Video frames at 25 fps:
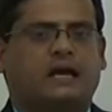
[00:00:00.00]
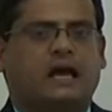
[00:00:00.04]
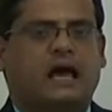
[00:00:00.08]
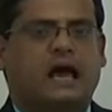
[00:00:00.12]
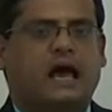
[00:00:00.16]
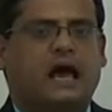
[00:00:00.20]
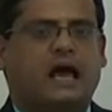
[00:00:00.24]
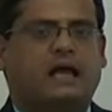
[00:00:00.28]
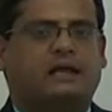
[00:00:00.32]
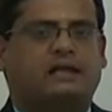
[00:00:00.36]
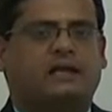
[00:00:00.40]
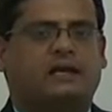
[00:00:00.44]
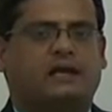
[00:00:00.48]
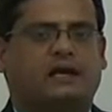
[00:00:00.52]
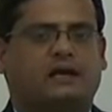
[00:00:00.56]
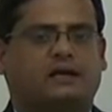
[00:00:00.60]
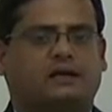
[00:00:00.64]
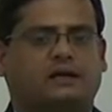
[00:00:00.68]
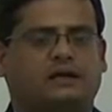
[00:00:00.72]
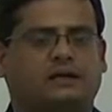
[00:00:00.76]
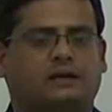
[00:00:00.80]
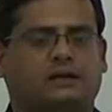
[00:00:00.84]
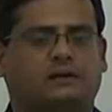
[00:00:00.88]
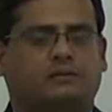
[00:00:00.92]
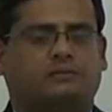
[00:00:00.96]
and here
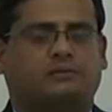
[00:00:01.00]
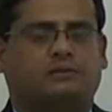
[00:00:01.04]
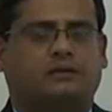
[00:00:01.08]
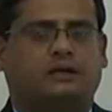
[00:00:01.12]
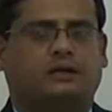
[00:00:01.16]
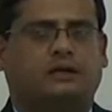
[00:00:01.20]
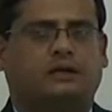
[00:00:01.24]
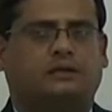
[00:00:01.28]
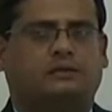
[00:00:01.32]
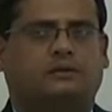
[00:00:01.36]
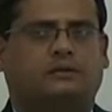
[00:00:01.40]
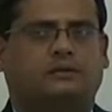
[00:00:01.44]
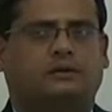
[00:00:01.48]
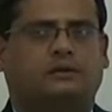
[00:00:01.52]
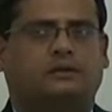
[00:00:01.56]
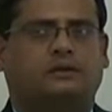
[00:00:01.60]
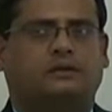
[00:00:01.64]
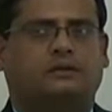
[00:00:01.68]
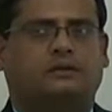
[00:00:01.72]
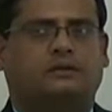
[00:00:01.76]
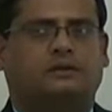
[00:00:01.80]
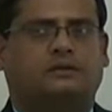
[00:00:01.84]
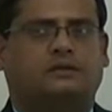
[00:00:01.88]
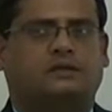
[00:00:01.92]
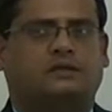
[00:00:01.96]

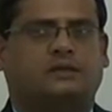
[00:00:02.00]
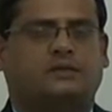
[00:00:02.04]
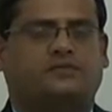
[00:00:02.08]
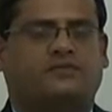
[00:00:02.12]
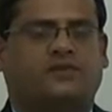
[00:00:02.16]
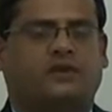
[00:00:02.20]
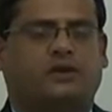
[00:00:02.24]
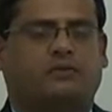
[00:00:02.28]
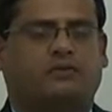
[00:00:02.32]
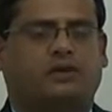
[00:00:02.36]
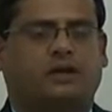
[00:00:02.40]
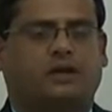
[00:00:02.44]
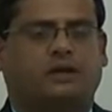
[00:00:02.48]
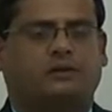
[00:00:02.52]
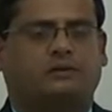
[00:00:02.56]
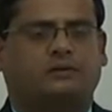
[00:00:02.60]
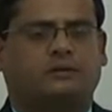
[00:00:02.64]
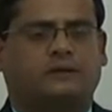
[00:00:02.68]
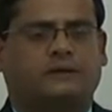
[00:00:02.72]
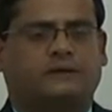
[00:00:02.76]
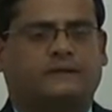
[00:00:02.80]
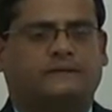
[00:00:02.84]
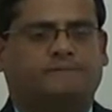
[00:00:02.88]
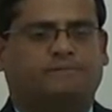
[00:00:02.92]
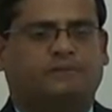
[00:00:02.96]
this is the phenomenon,
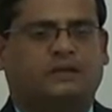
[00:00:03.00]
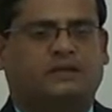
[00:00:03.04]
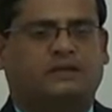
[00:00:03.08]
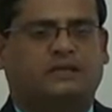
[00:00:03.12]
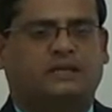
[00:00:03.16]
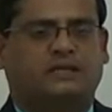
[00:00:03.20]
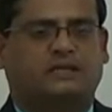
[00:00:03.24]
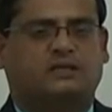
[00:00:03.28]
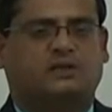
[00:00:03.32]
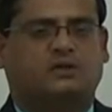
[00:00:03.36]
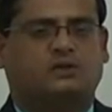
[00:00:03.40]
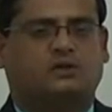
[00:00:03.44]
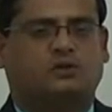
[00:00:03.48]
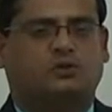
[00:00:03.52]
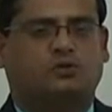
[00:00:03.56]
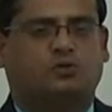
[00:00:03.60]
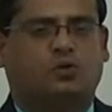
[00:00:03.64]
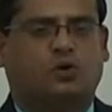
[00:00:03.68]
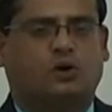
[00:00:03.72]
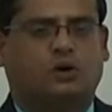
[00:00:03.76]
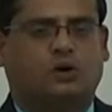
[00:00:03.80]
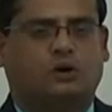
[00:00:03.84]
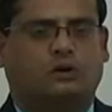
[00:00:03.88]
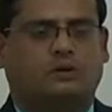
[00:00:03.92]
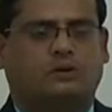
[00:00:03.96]
the things do
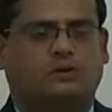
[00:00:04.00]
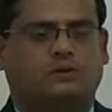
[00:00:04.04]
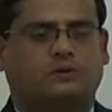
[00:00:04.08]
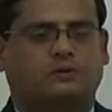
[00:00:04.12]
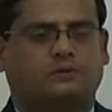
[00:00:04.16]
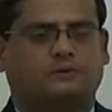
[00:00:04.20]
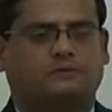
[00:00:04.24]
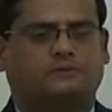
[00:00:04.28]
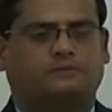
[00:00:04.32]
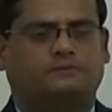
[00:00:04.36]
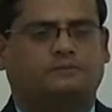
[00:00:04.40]
work.